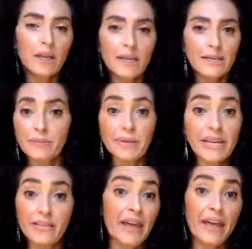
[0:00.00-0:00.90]
somebody
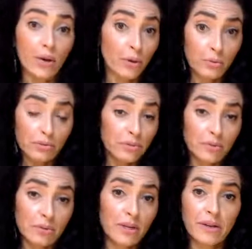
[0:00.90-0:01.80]
hit that note
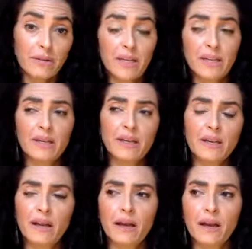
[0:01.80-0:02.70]
You know what I mean?
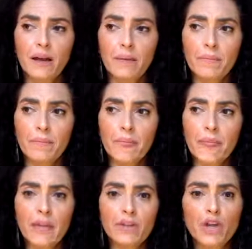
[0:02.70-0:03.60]
Um, uh,
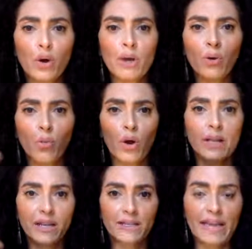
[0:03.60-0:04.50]
knowing
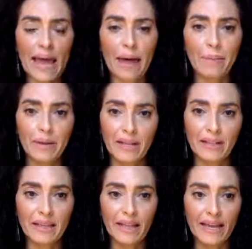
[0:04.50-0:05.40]
what is
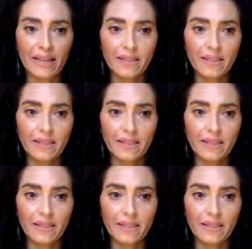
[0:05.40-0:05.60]
happening, that like,